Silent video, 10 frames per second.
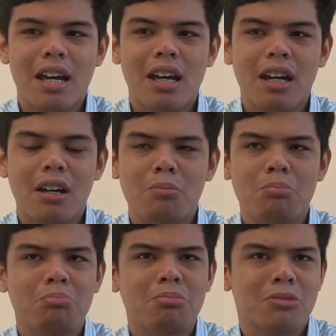
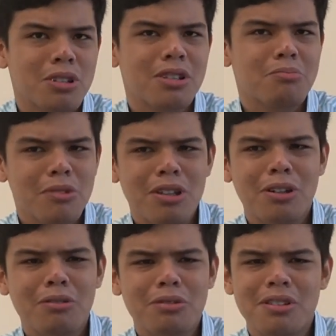And you
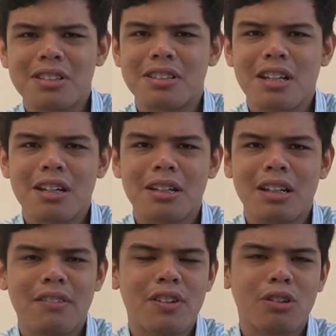know, to this day,
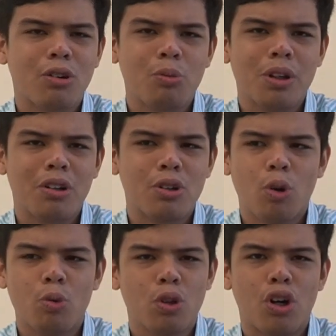even though we are
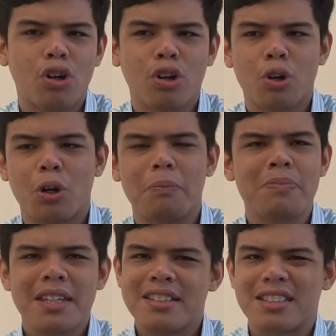no
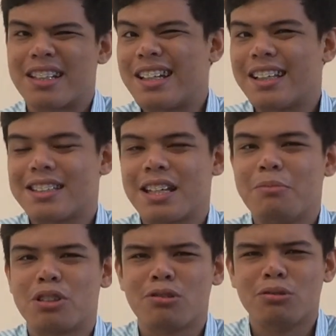longer studying in the
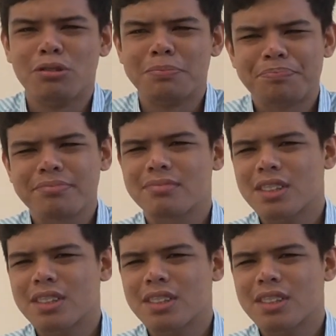same school,